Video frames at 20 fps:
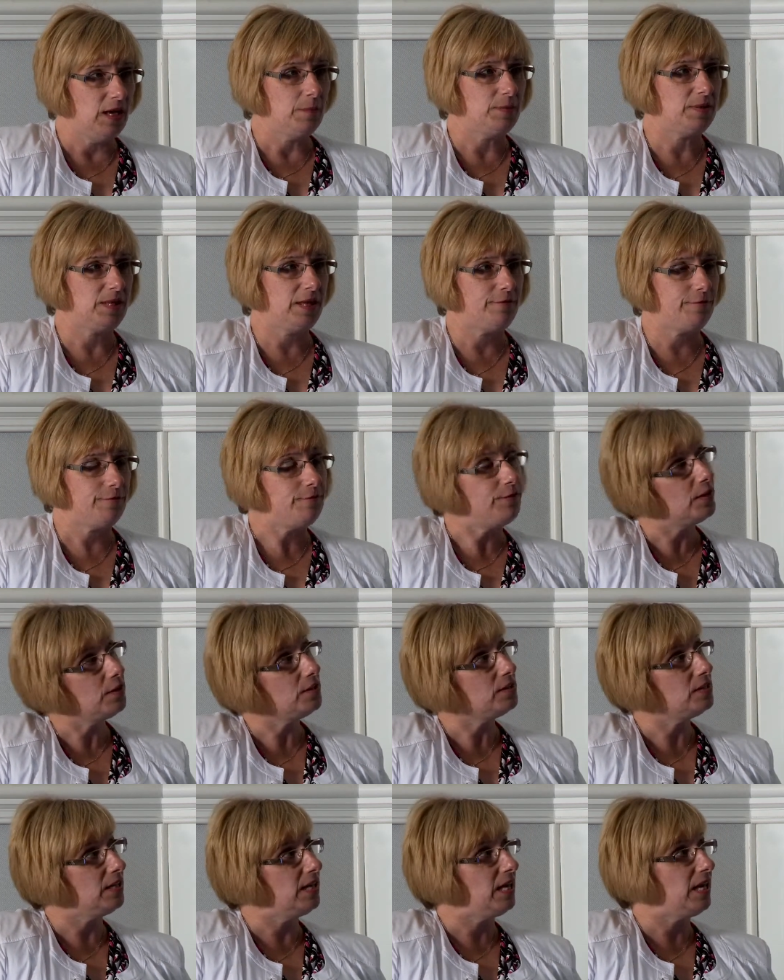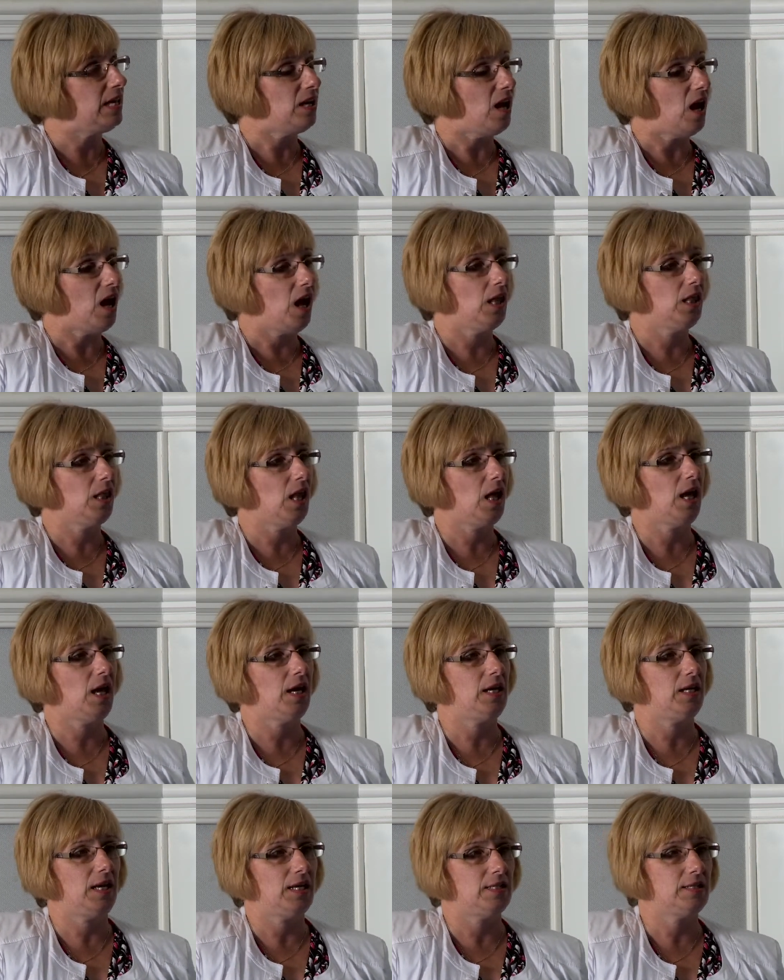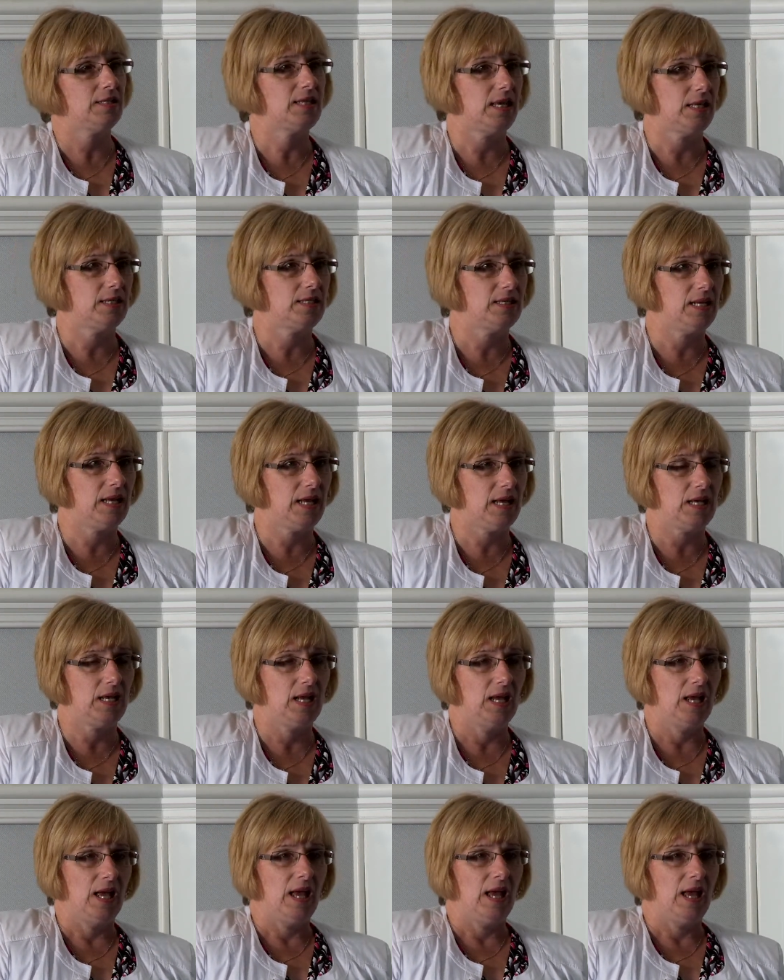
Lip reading: But they filled it in online and sent it in.